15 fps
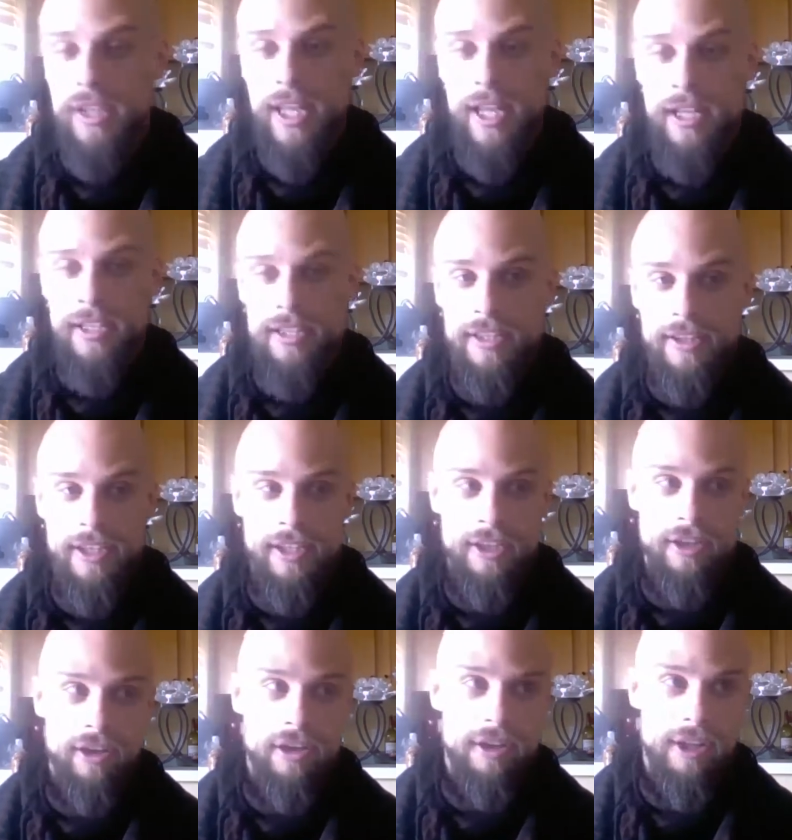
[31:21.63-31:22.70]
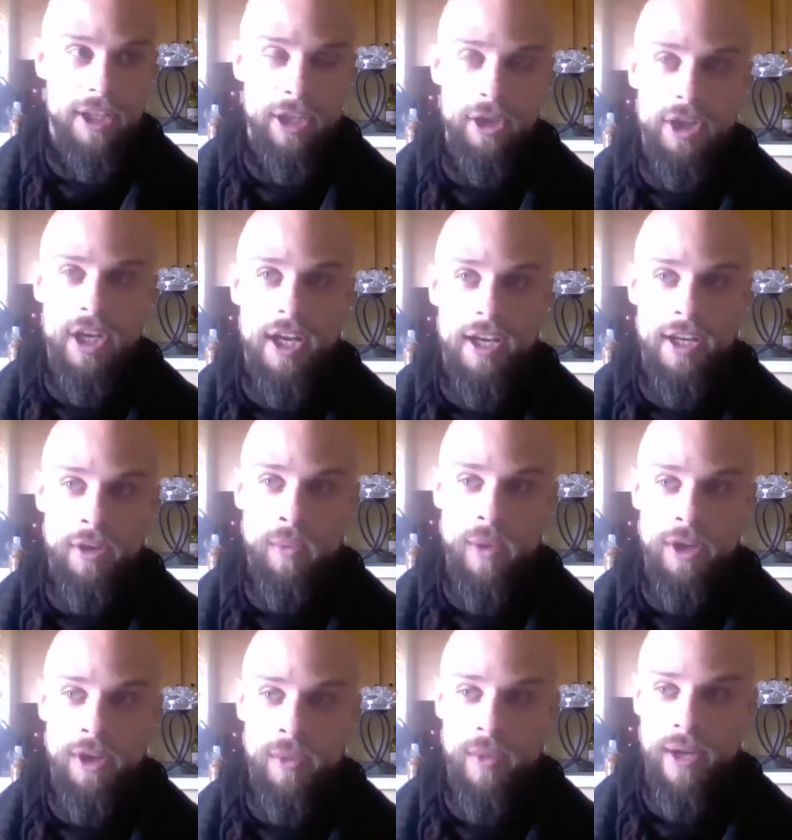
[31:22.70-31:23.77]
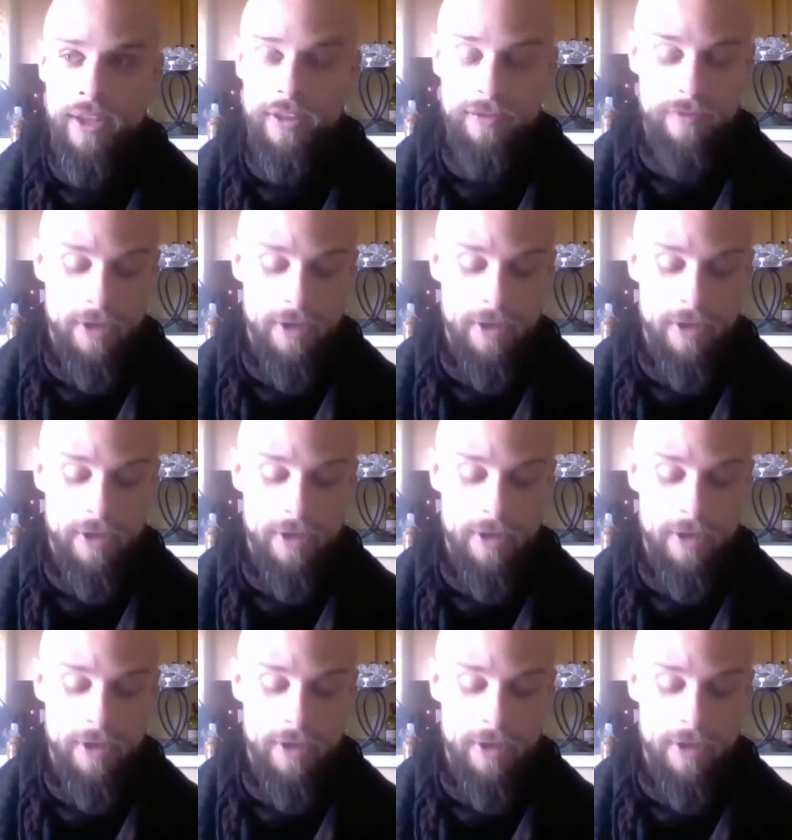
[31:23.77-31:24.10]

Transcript: lands and then clear cut it and wonder why their